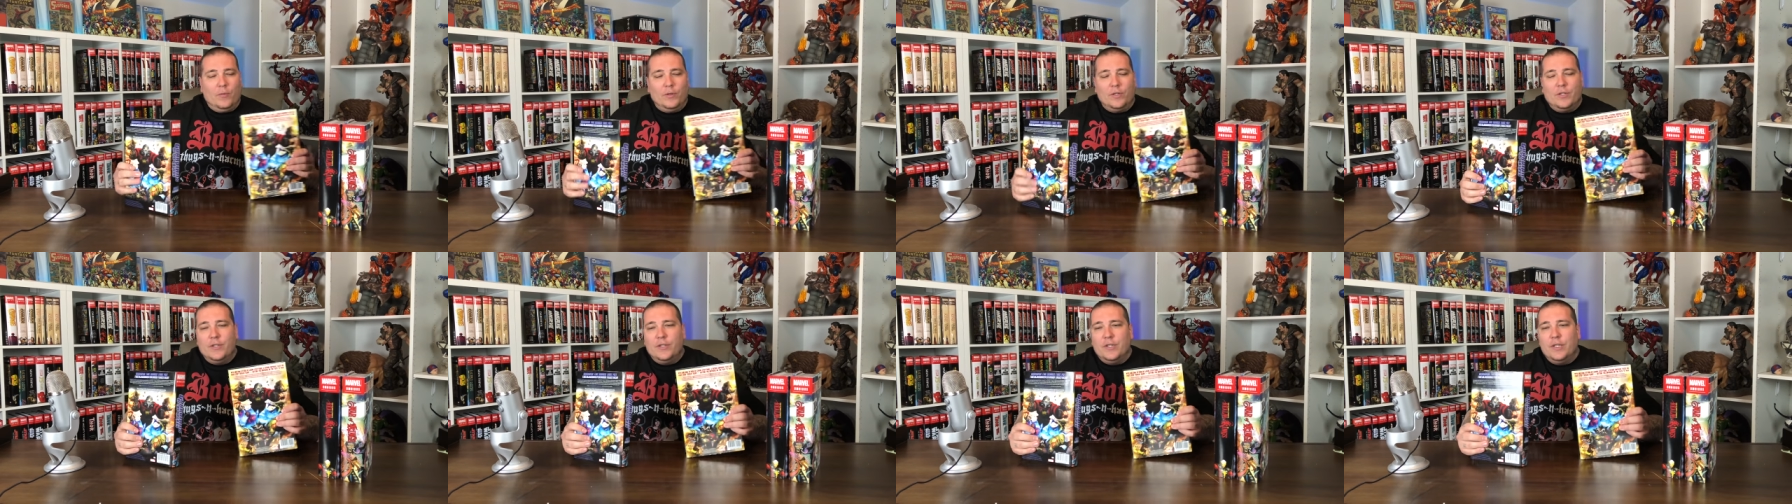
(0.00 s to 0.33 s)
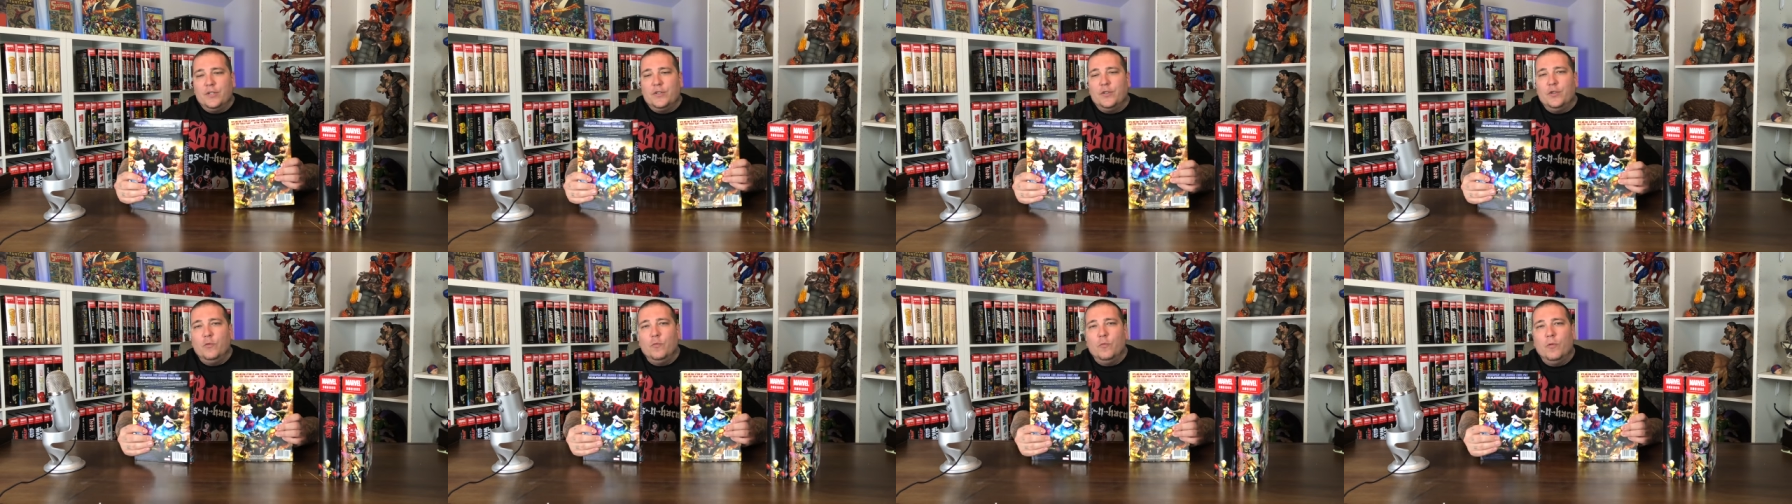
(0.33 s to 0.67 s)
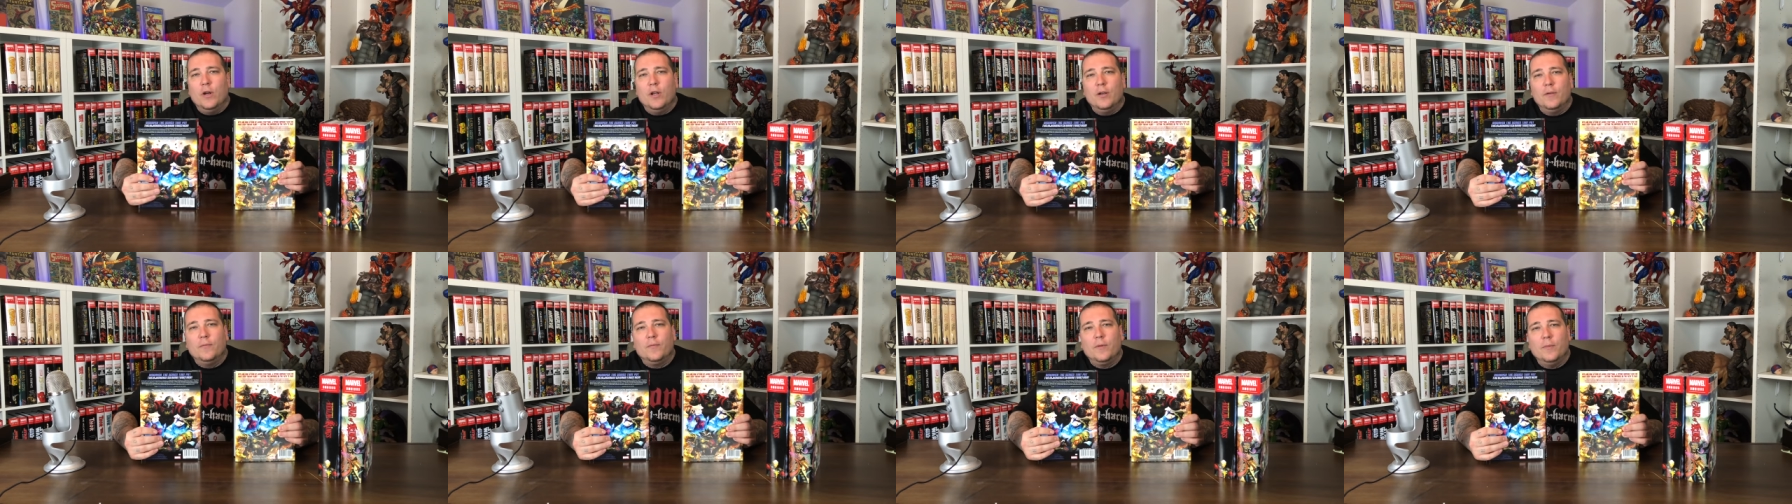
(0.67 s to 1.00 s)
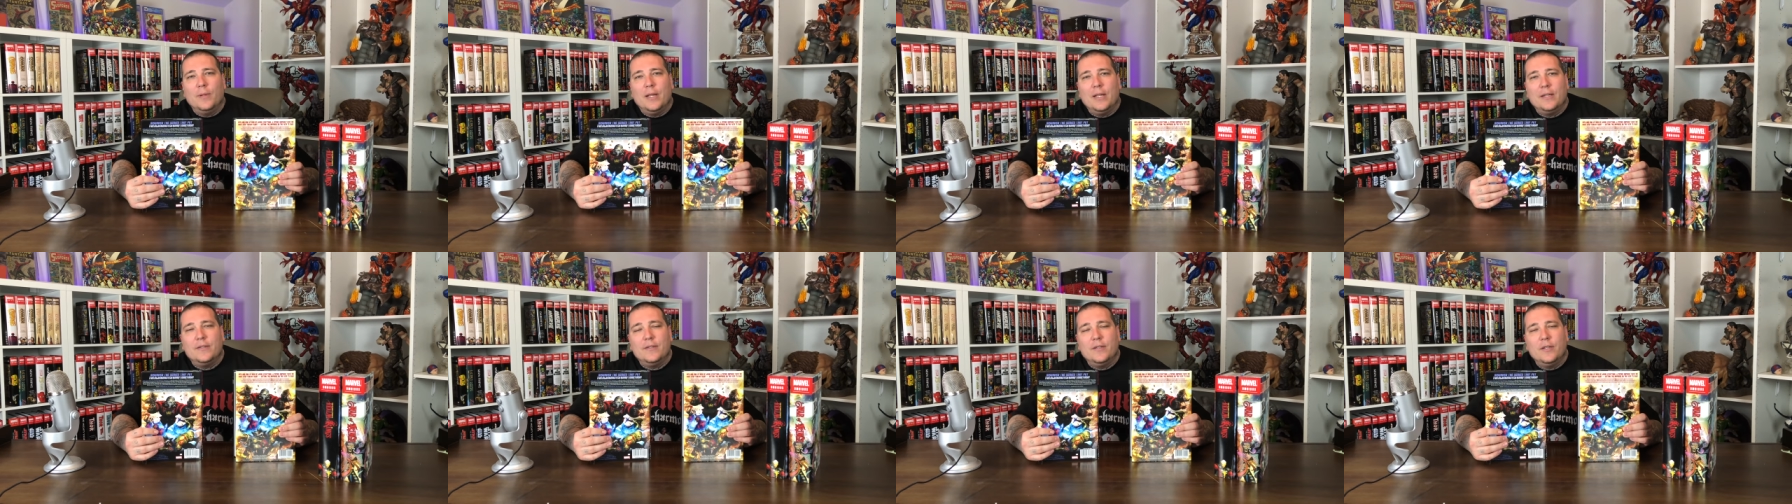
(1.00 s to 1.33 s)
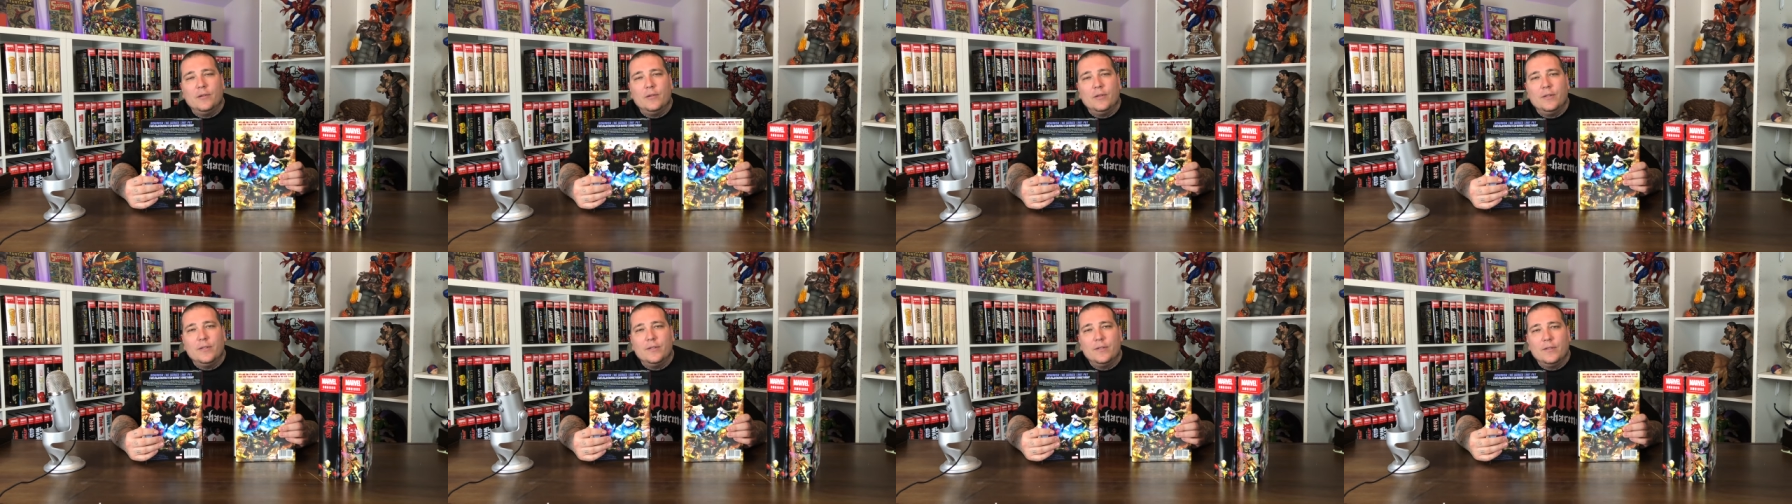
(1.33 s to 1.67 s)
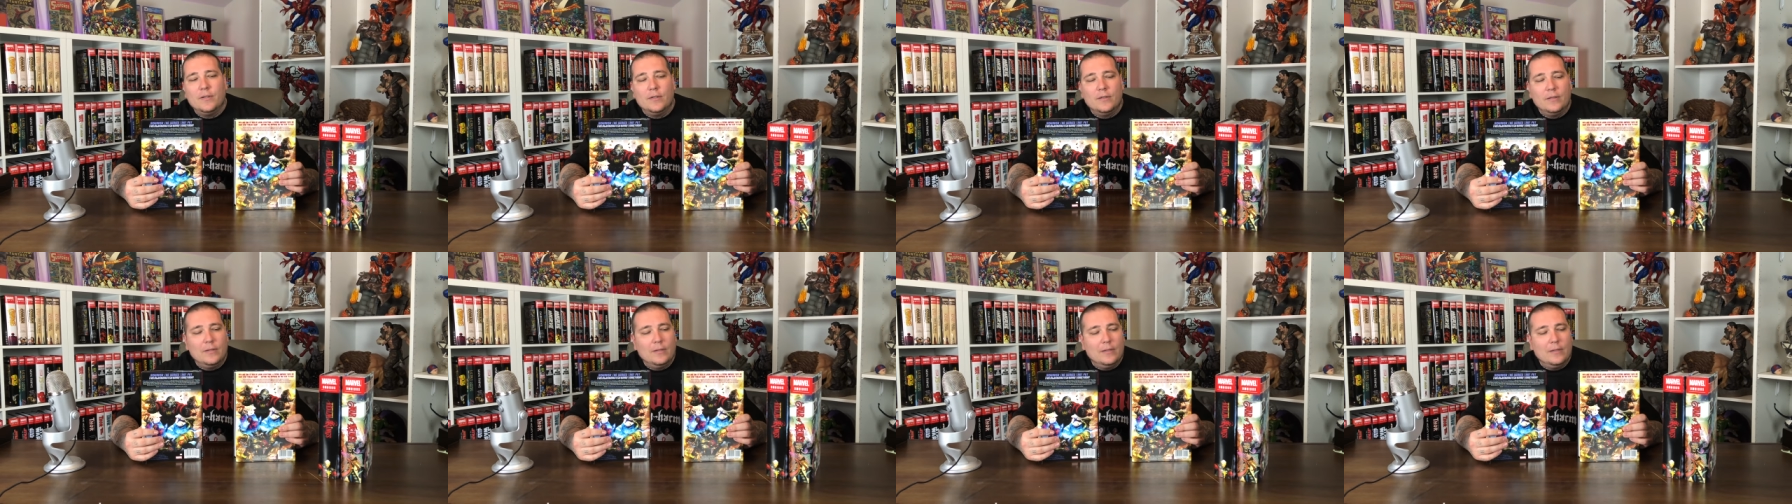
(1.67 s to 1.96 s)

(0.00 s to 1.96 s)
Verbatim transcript: which is issue one from that series.